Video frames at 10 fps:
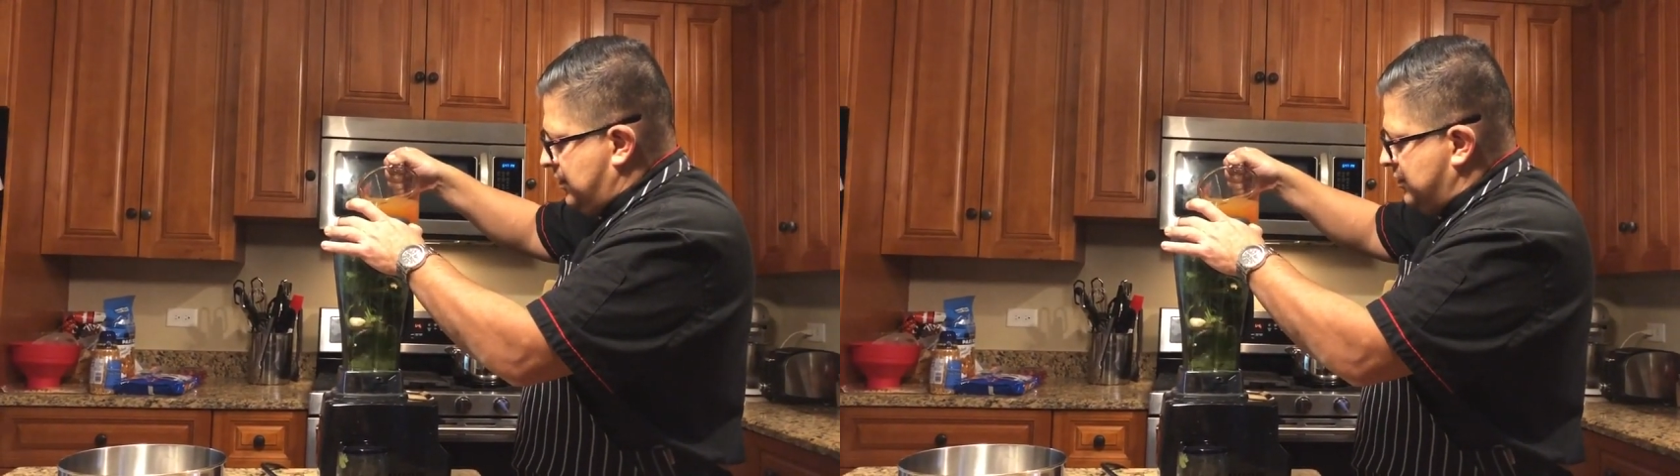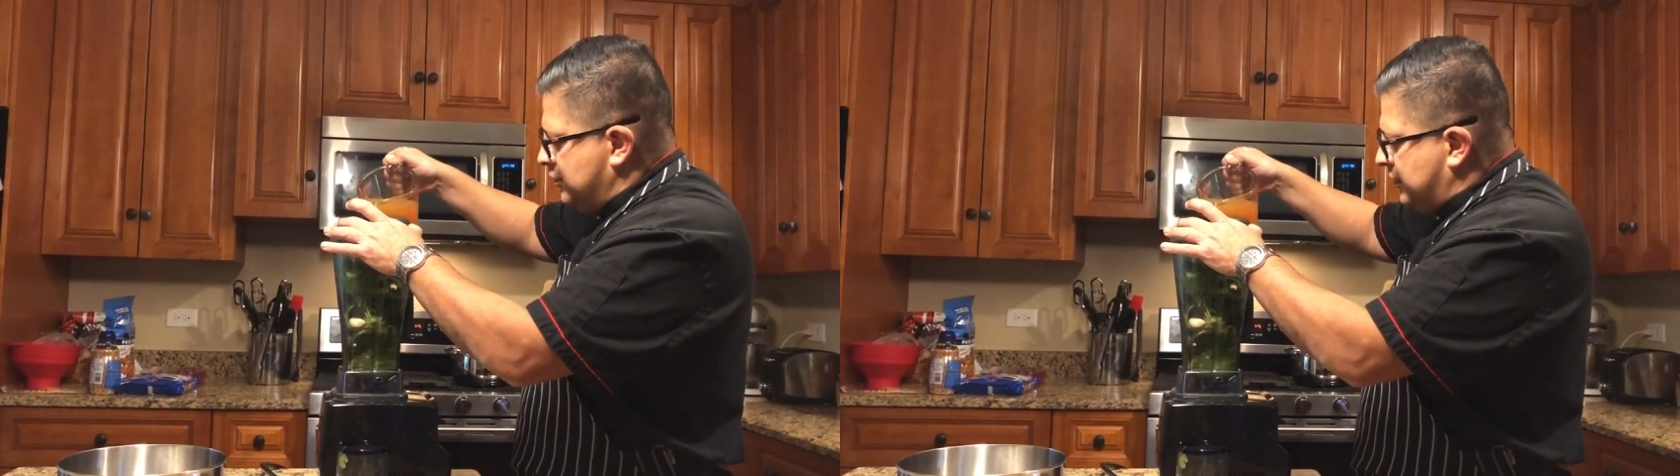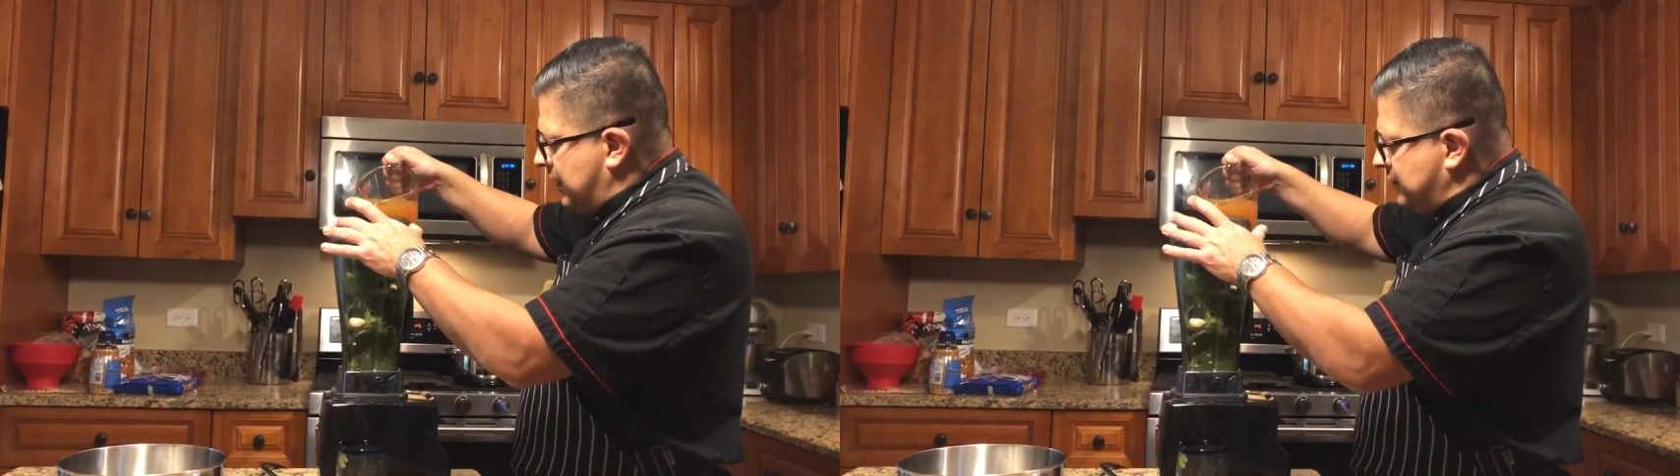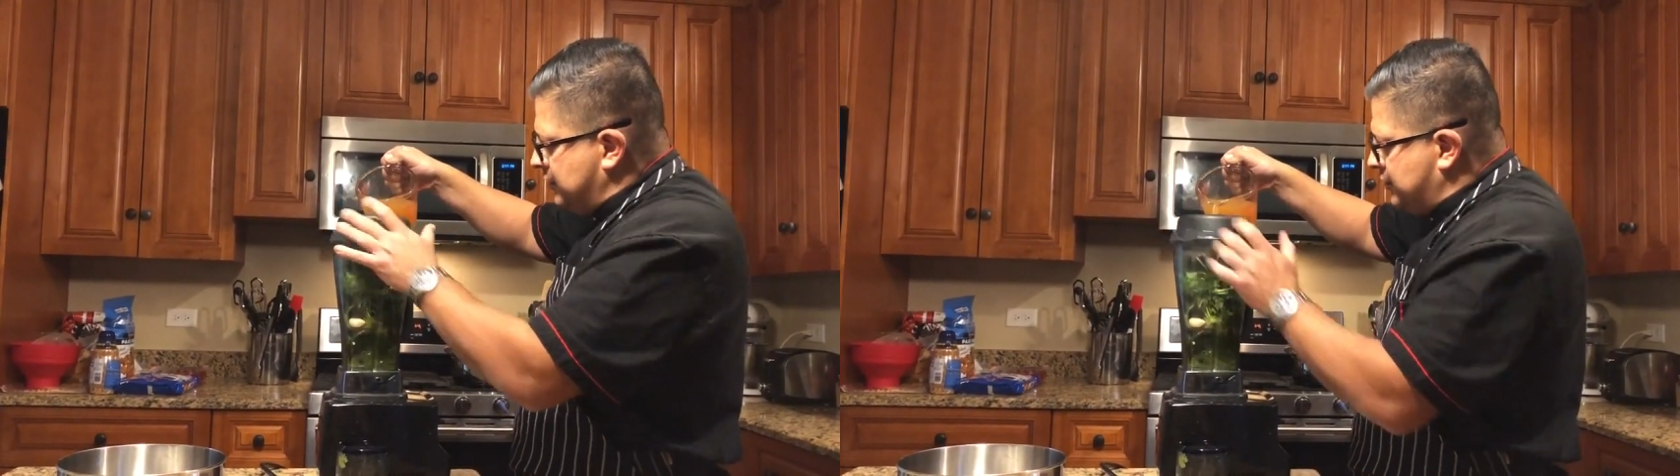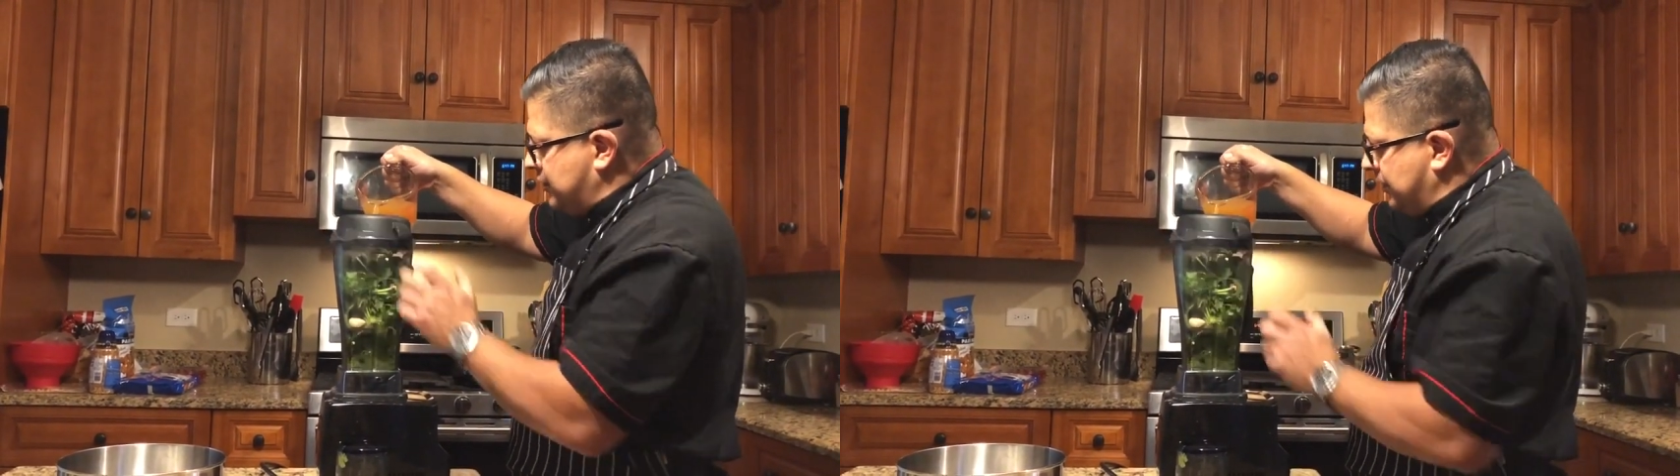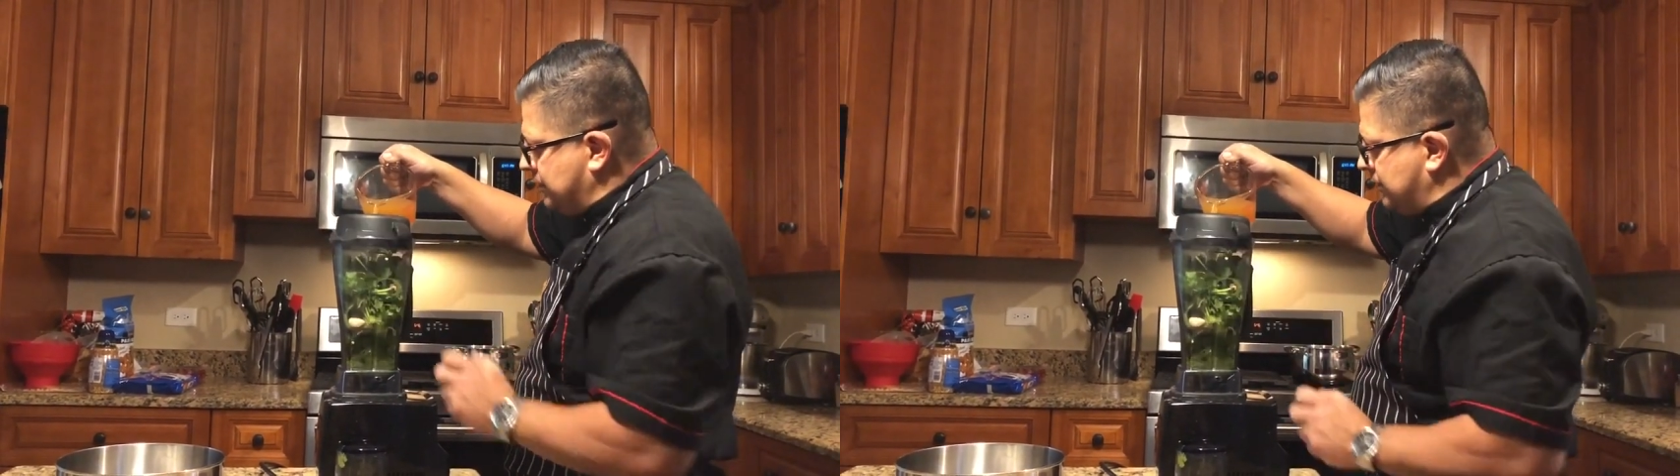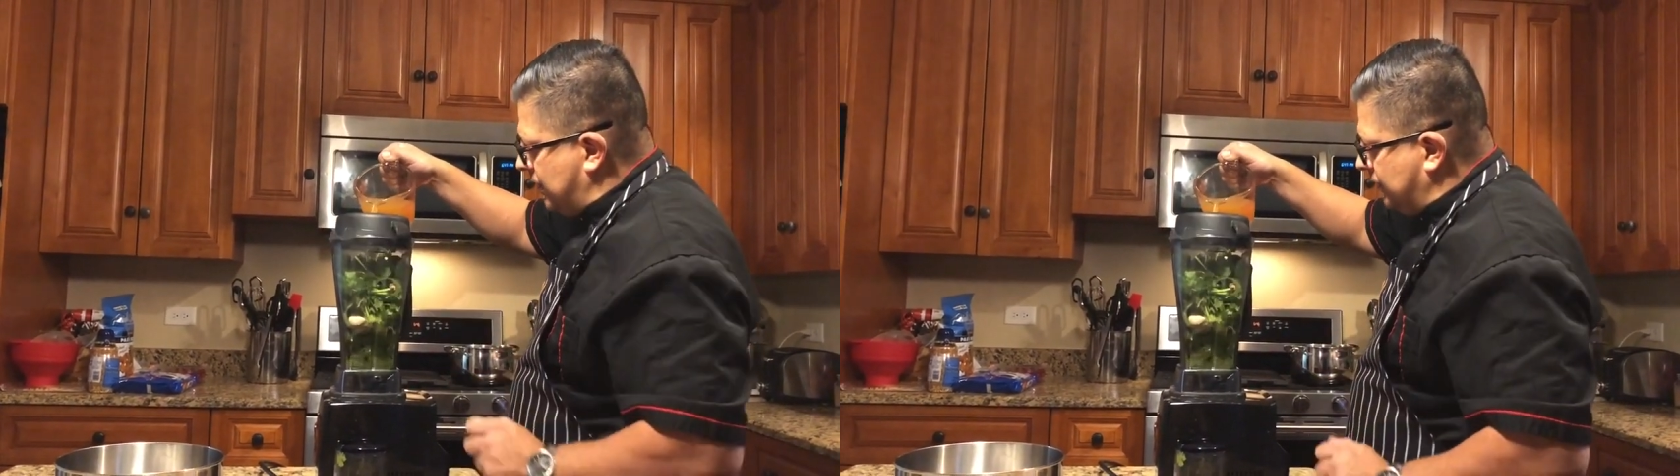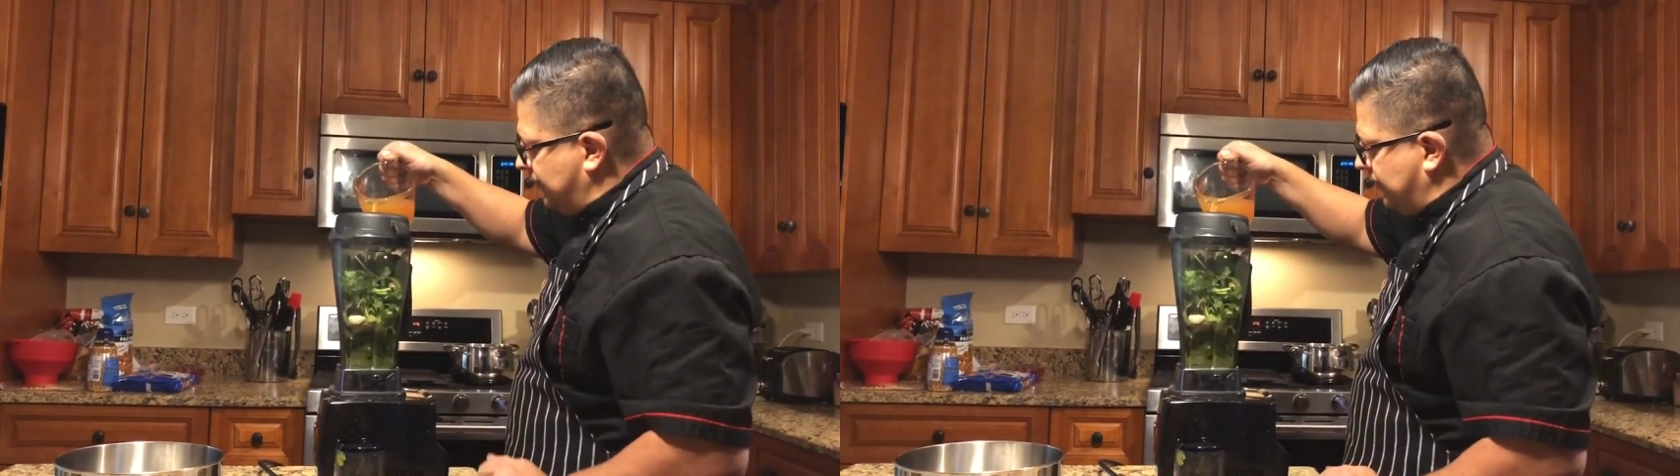You can use chicken stock
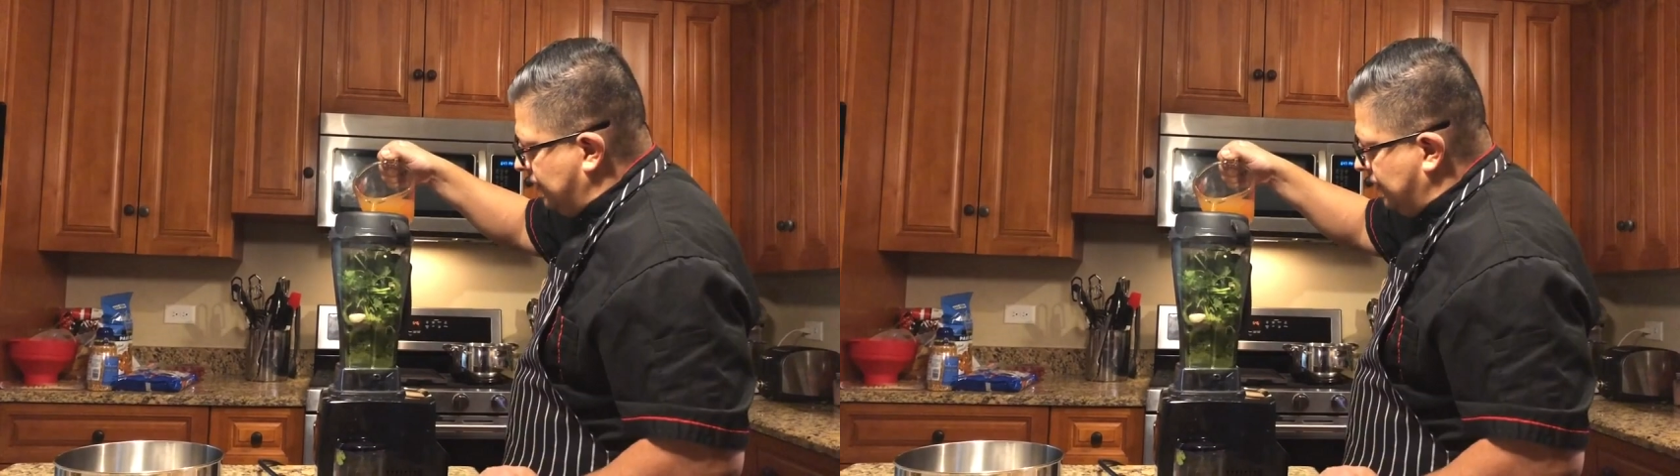if you'd